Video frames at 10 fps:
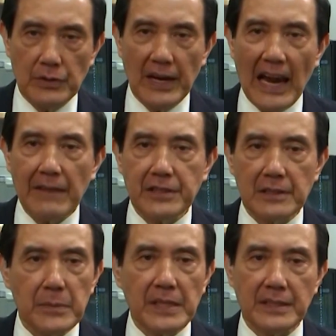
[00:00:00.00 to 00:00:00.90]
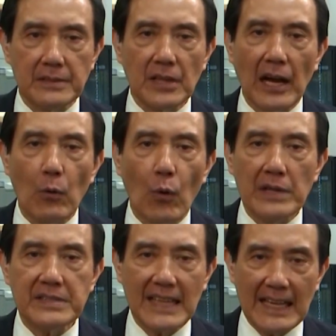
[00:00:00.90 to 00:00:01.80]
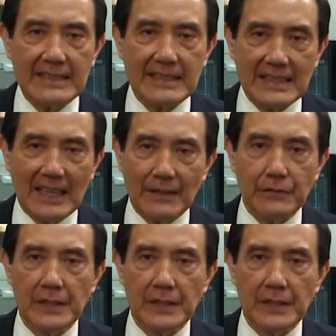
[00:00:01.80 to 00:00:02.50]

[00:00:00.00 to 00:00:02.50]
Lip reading: after the meeting, Taiwan's SEF